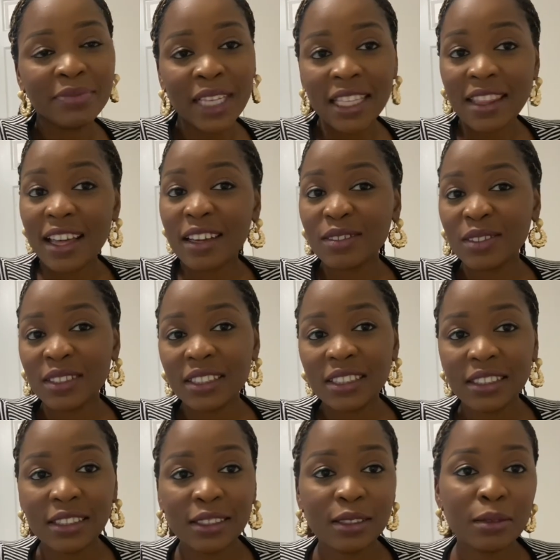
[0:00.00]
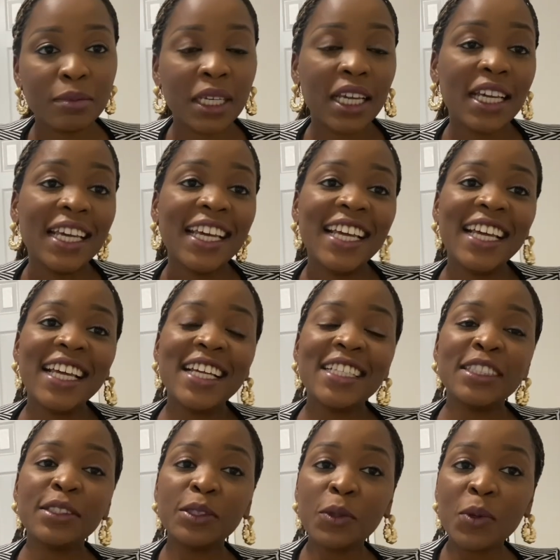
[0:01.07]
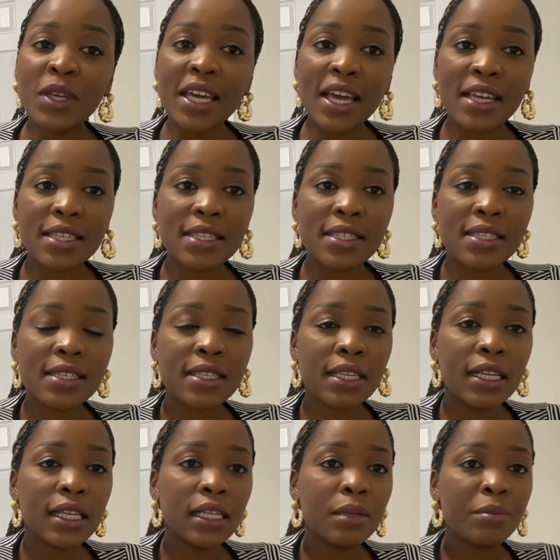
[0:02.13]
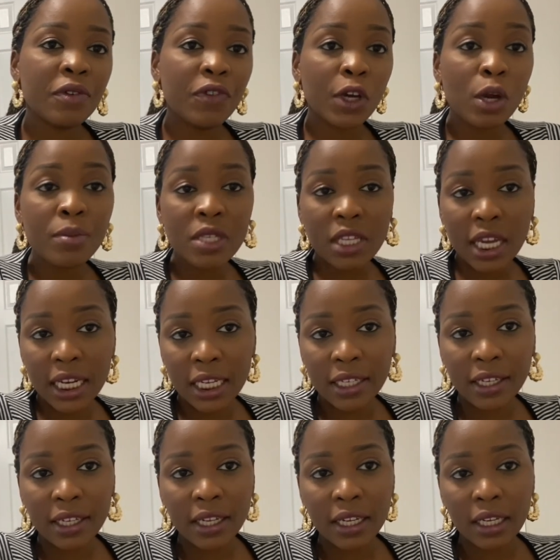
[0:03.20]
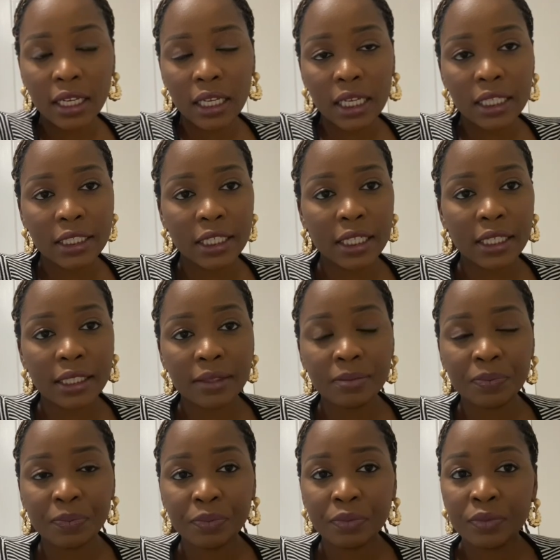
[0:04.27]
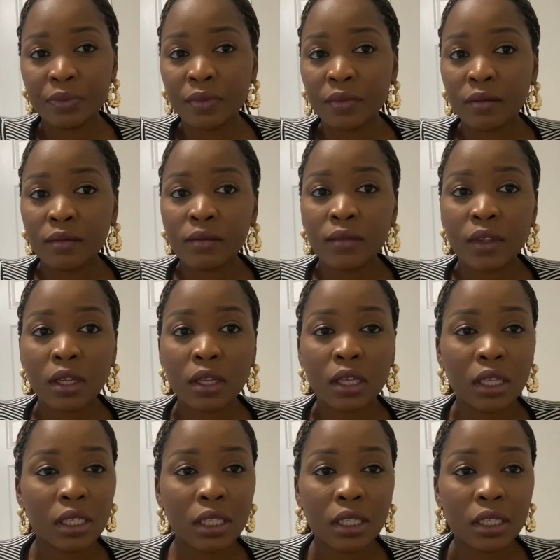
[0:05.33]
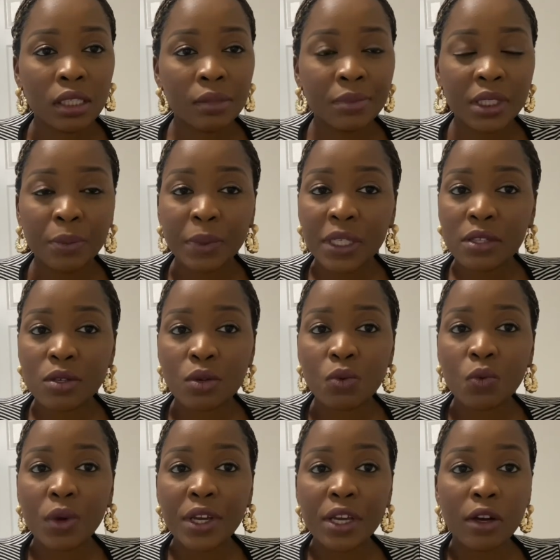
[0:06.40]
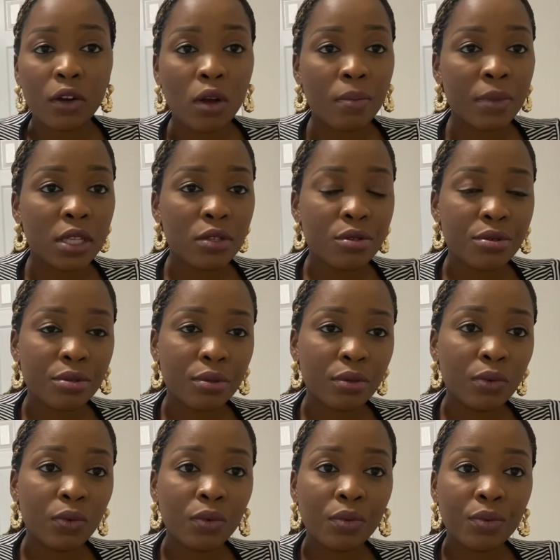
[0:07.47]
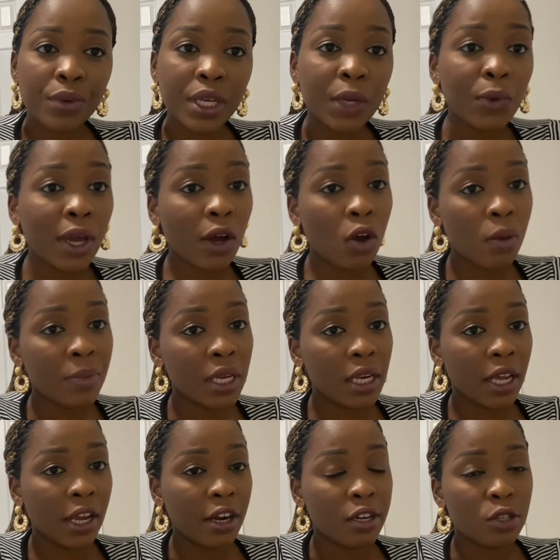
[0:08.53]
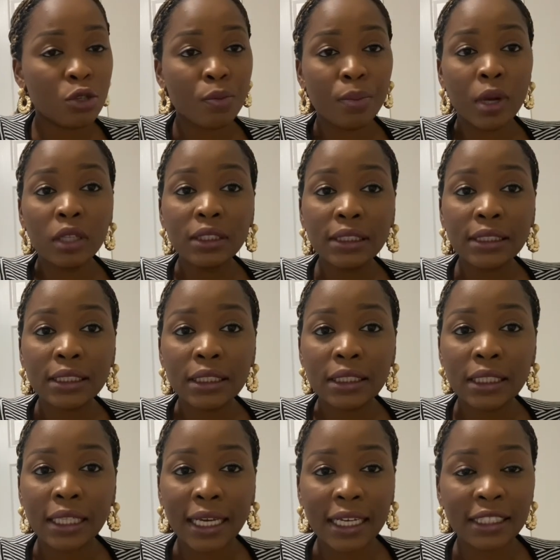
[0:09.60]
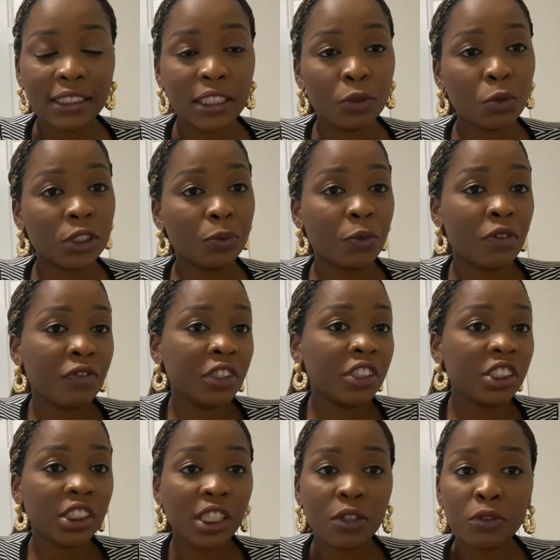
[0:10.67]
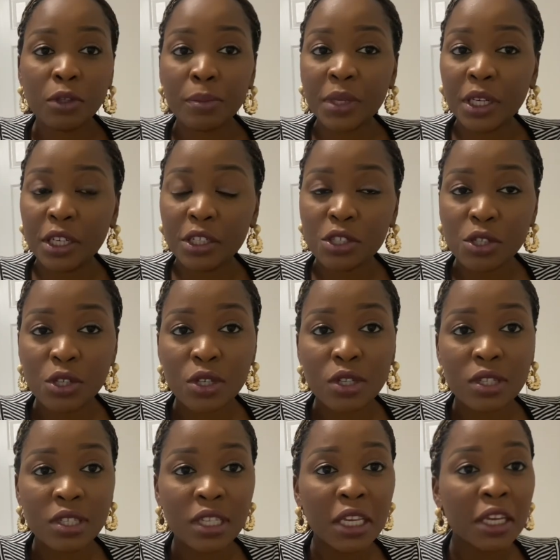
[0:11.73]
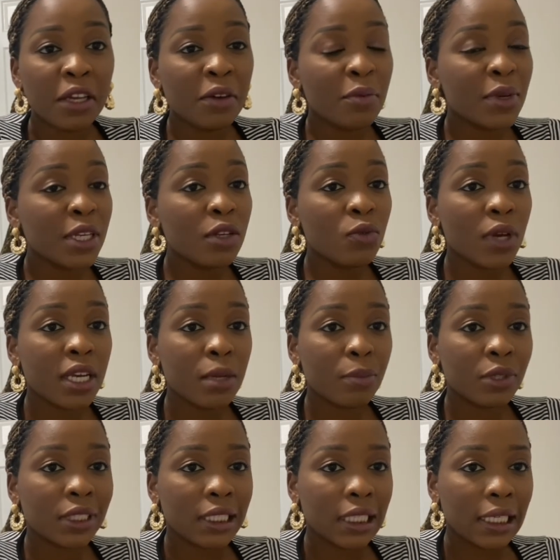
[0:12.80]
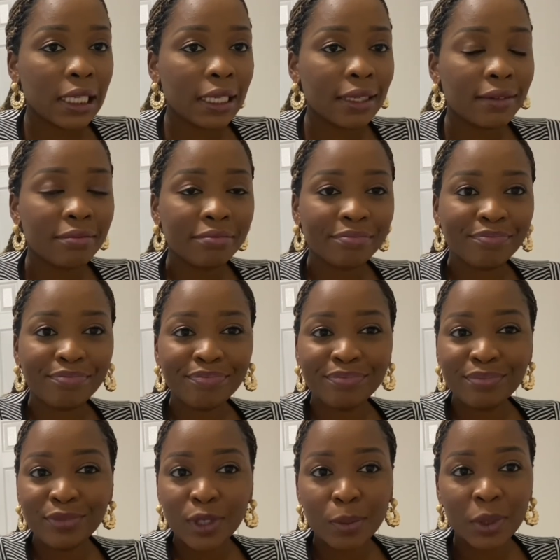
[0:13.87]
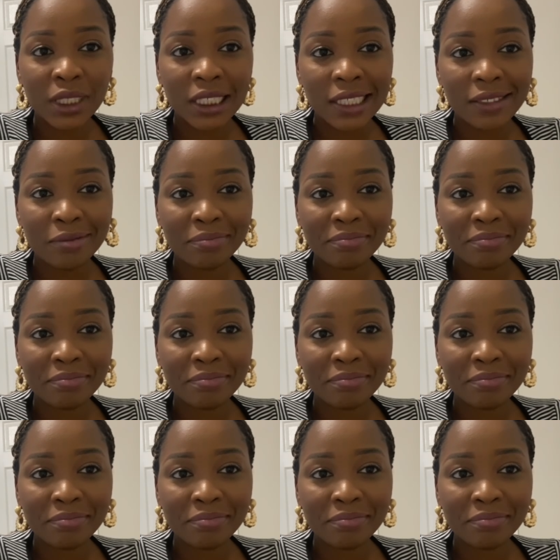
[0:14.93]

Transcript: thanks for listening to me so yes um if you're coming to canada and then um it depends on where you're coming to we were coming here to moncton like i said it was provincial nomination we didn't know anybody here nobody